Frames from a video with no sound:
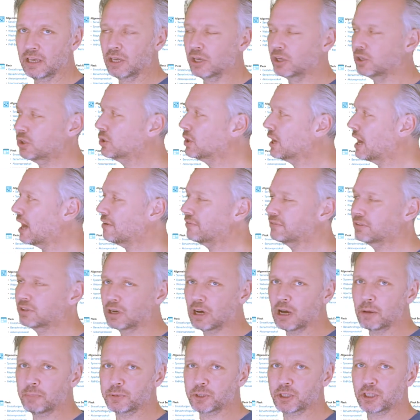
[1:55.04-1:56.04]
you have the
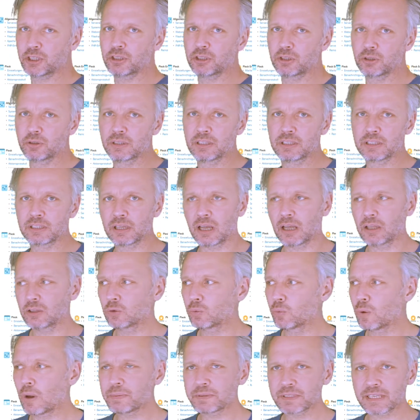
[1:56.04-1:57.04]
option to install the
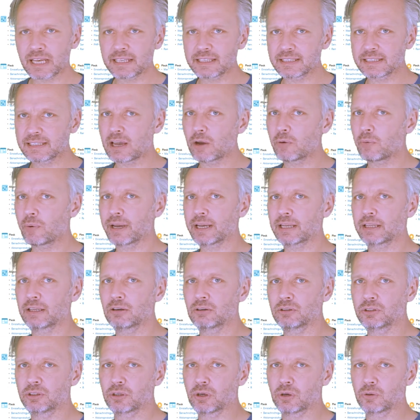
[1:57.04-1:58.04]
websites directly on
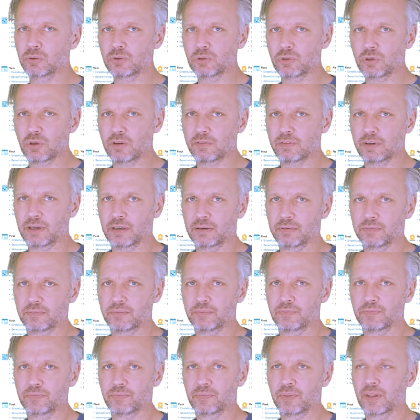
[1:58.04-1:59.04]
your own server.
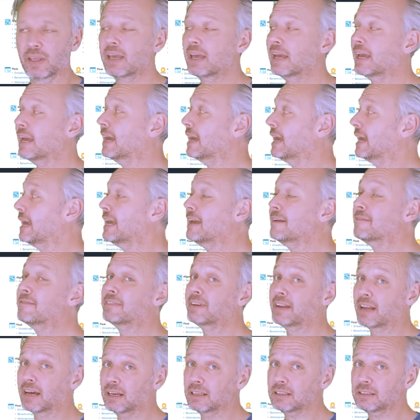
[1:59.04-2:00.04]
If
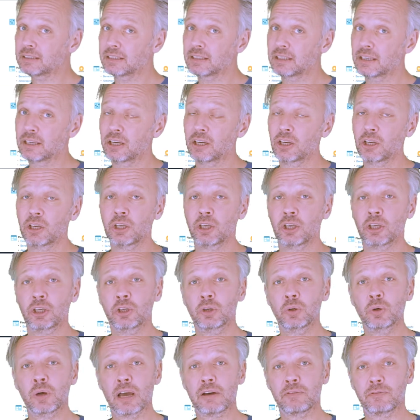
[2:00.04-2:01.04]
not, you
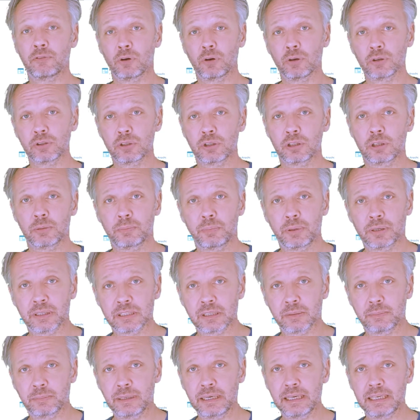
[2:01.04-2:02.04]
have also the
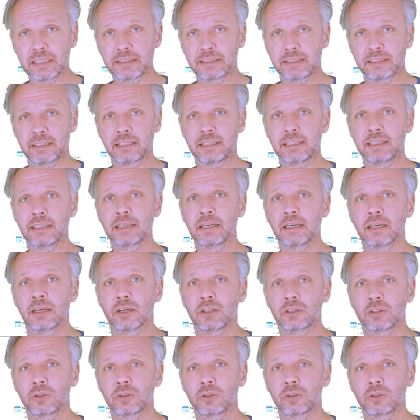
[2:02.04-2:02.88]
possibility to